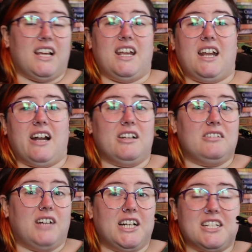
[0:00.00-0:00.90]
And I don't
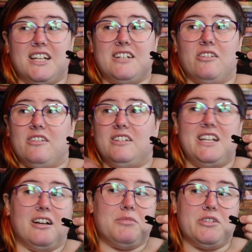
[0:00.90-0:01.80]
know, I just liked all the
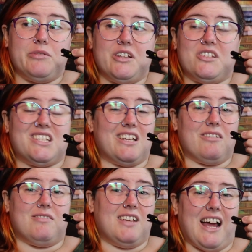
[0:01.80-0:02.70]
lead up to it instead
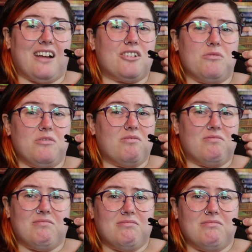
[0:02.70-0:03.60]
of the actual
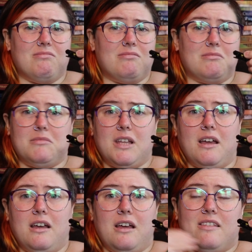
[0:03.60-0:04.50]

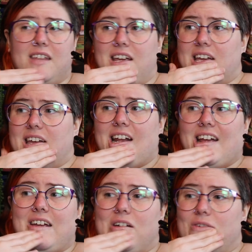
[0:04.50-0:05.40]
thing. And
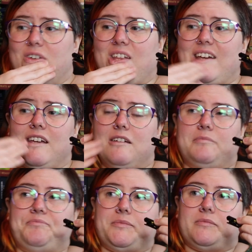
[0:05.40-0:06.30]
I feel like
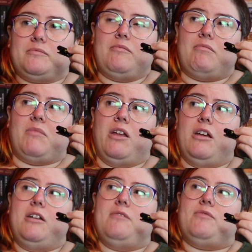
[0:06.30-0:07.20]

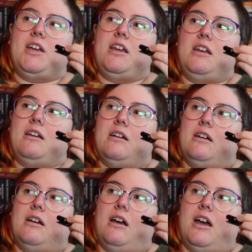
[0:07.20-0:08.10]
if that
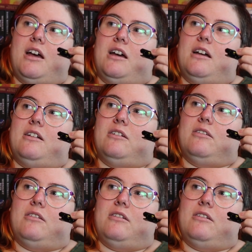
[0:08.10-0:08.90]
had